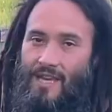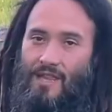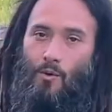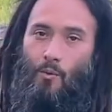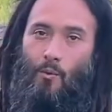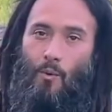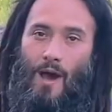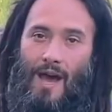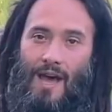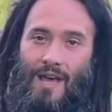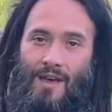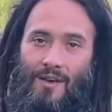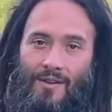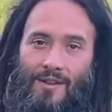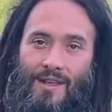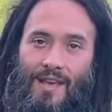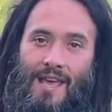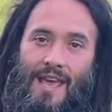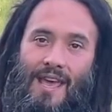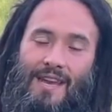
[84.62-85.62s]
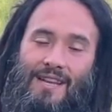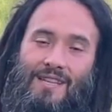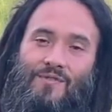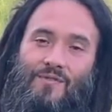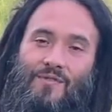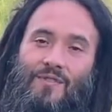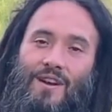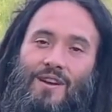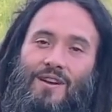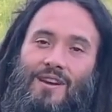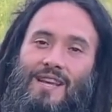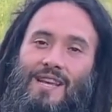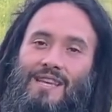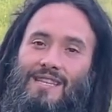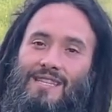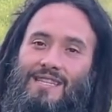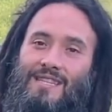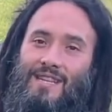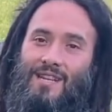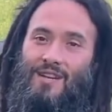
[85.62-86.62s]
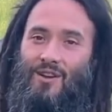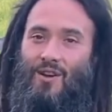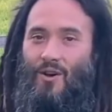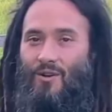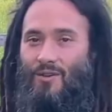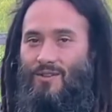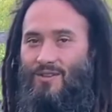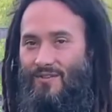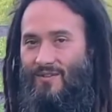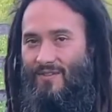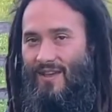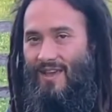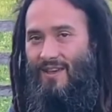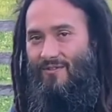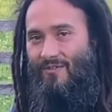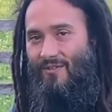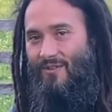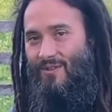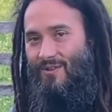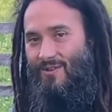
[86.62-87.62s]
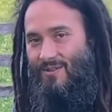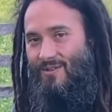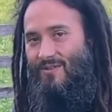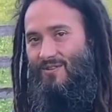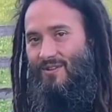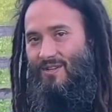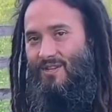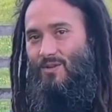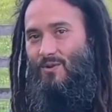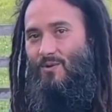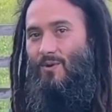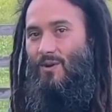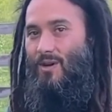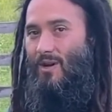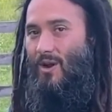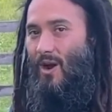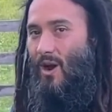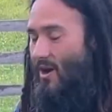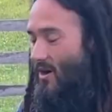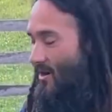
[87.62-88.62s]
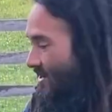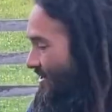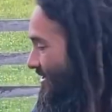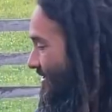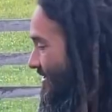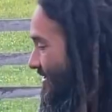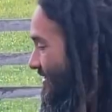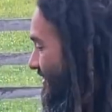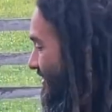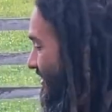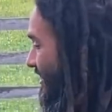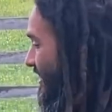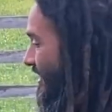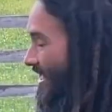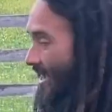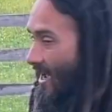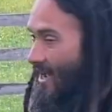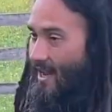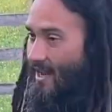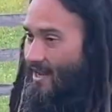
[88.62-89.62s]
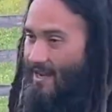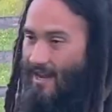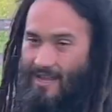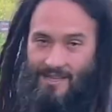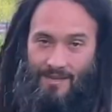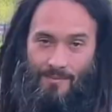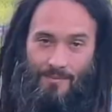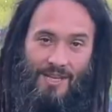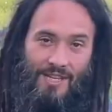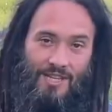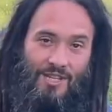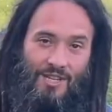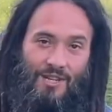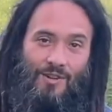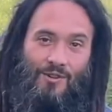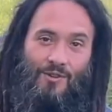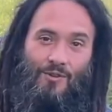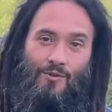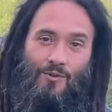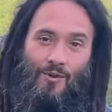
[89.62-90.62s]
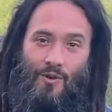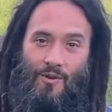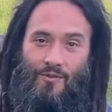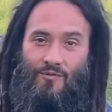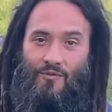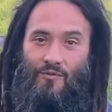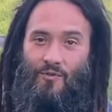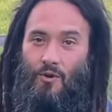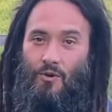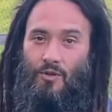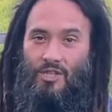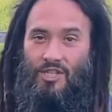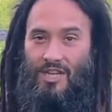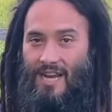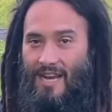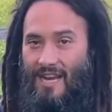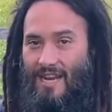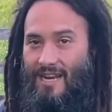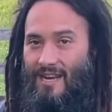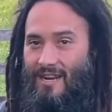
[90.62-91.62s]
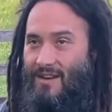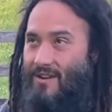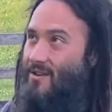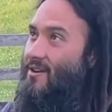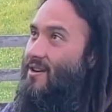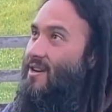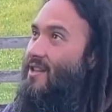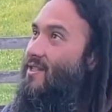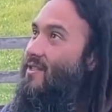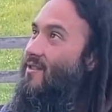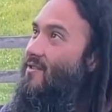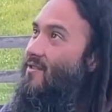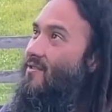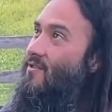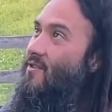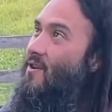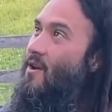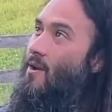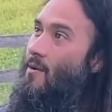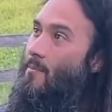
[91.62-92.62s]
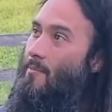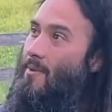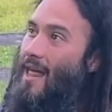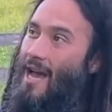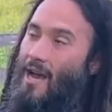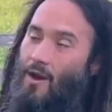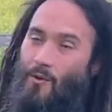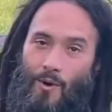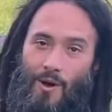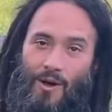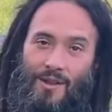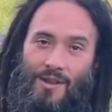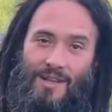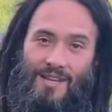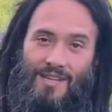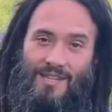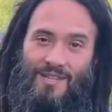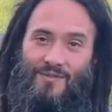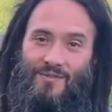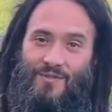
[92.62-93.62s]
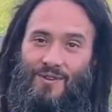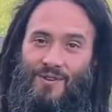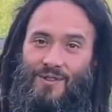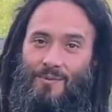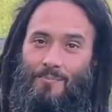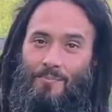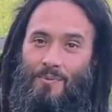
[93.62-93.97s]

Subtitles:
in the wild, and it's very easy to cultivate for those of us who are gardeners. Not to mention it'll grow in full shade underneath of black walnuts for the